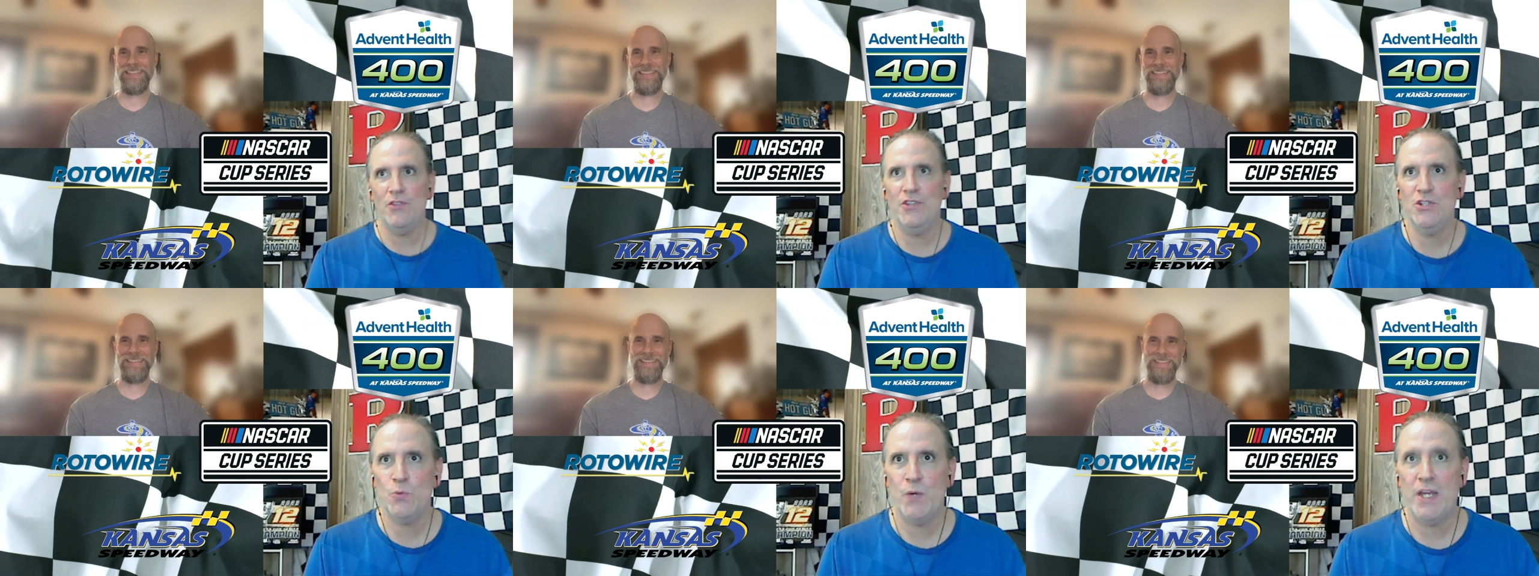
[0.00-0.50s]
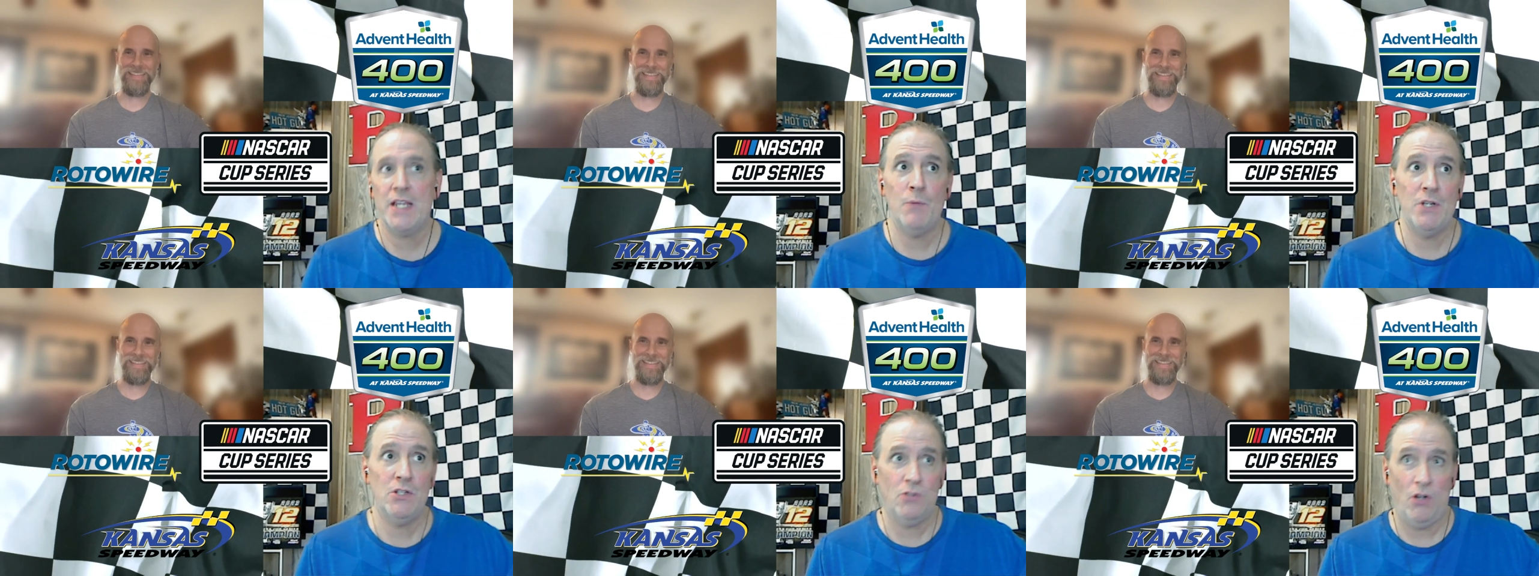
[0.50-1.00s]
Speaker 1: this week, and
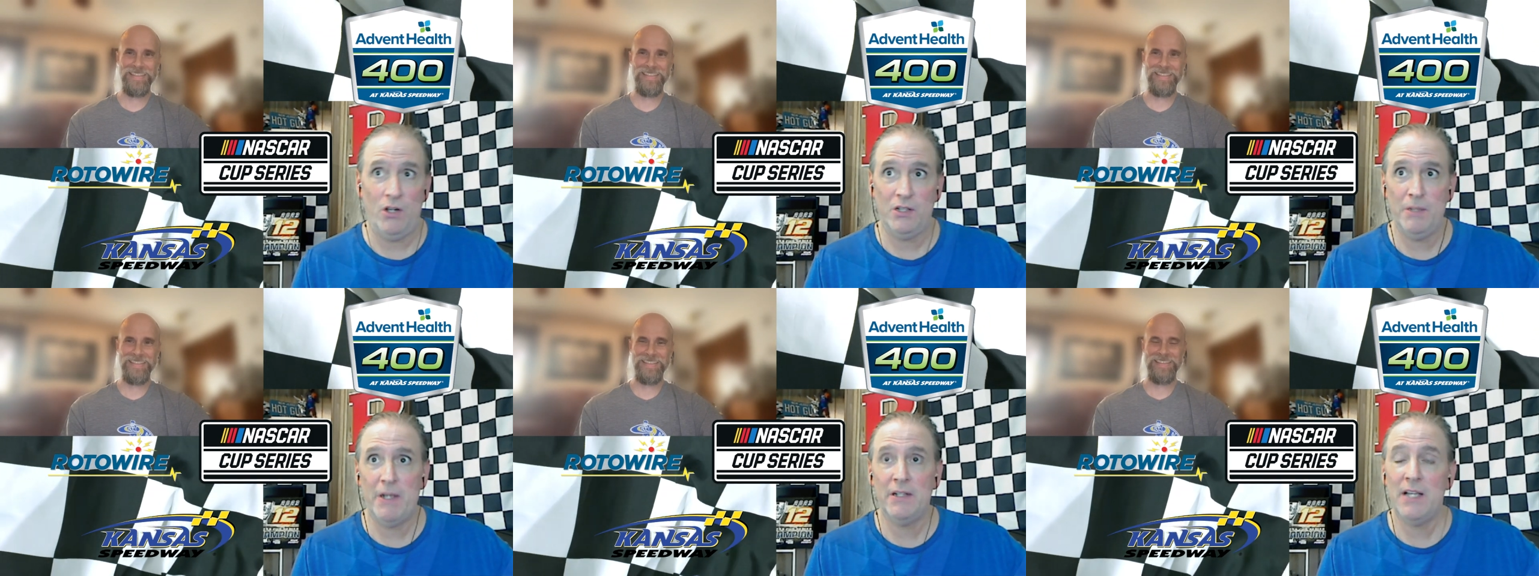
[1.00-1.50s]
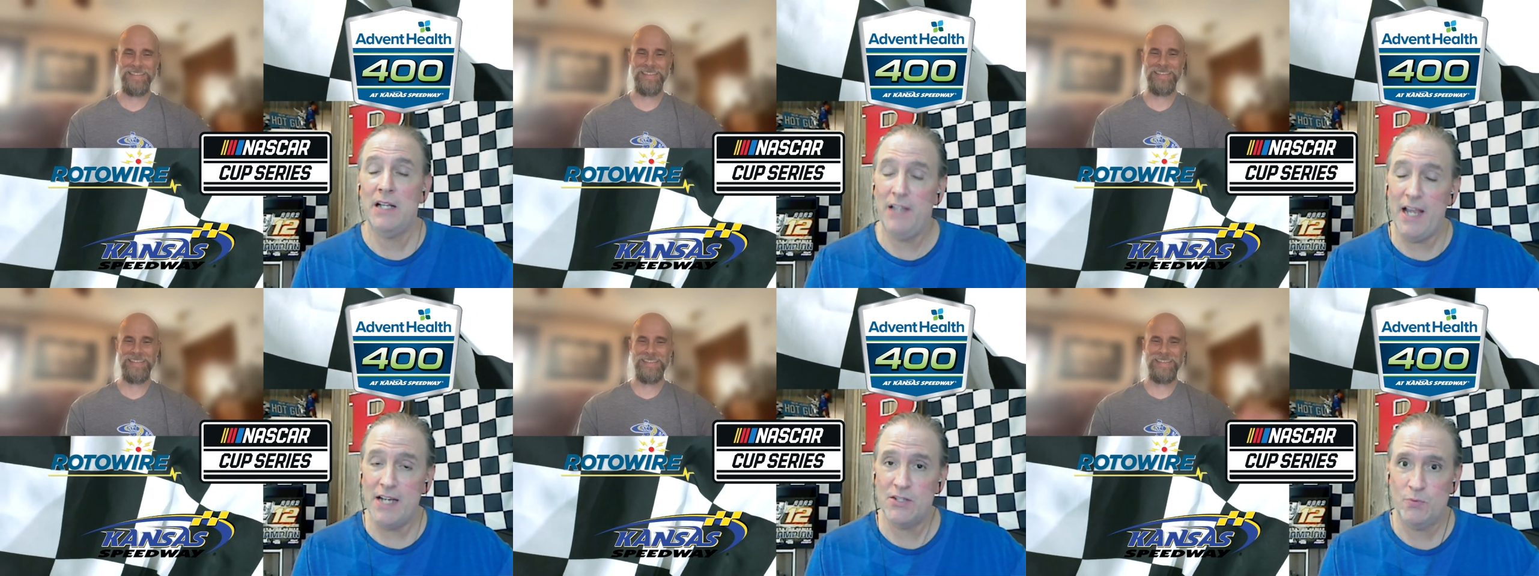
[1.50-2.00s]
we talked about that
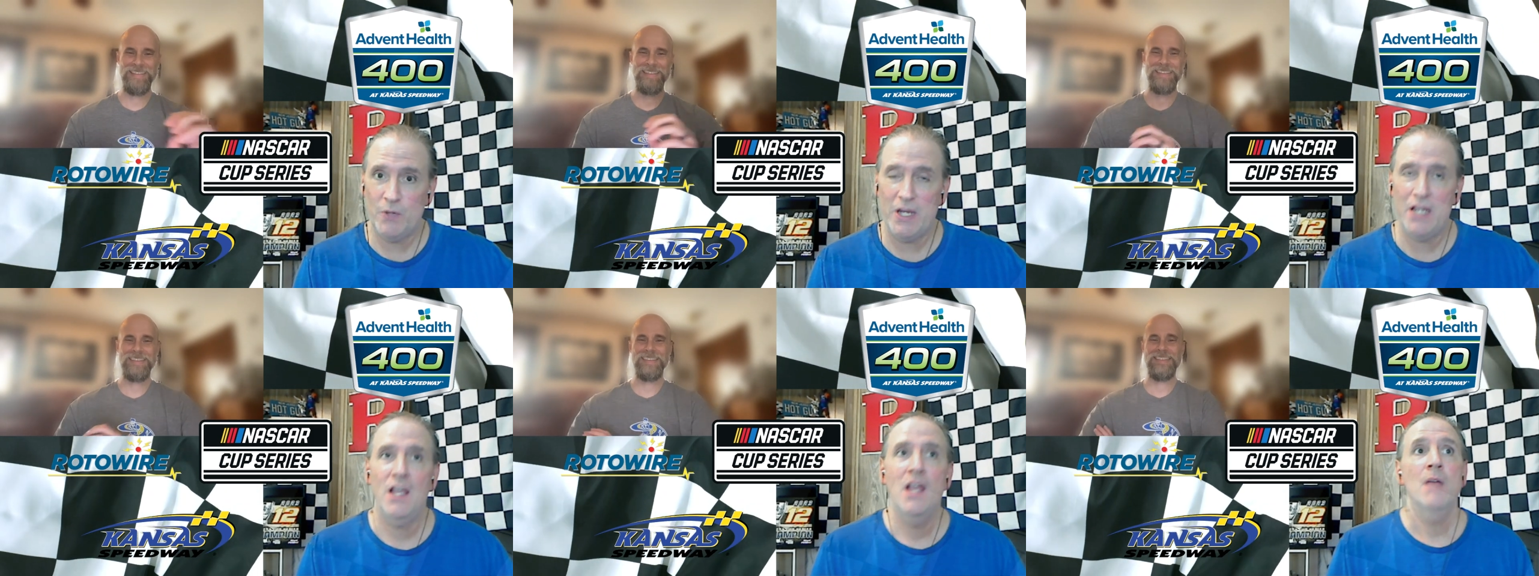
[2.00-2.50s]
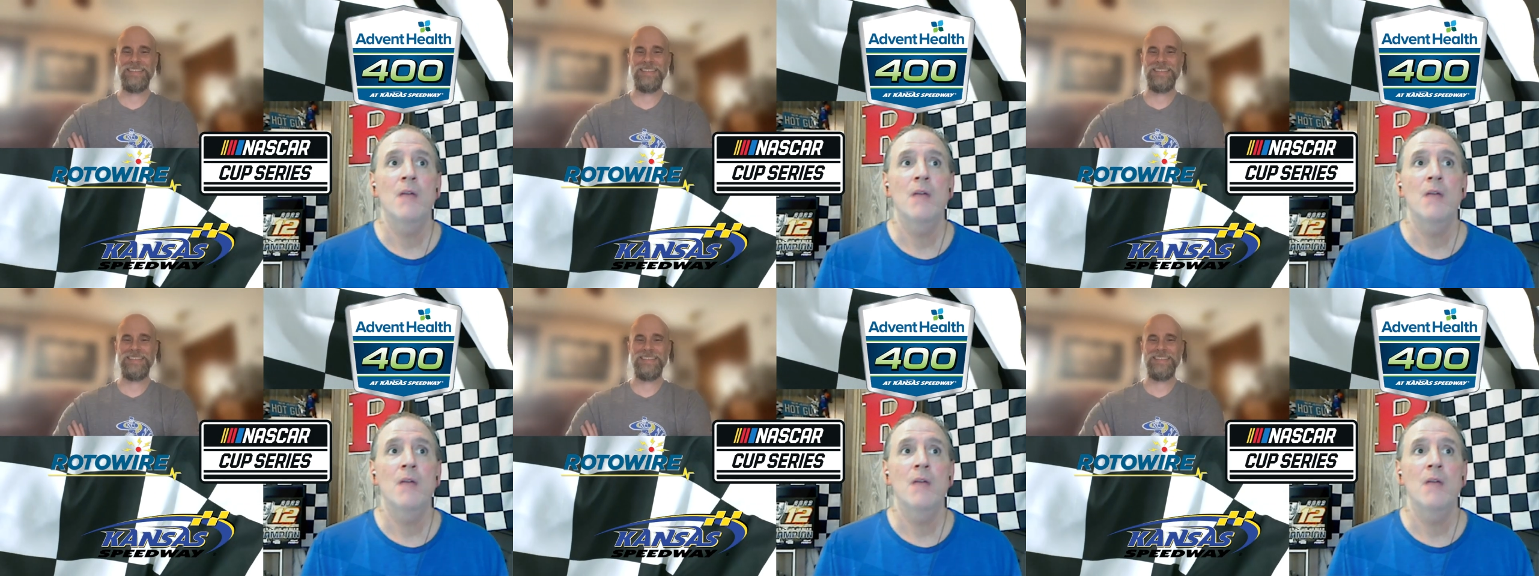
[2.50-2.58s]
last week.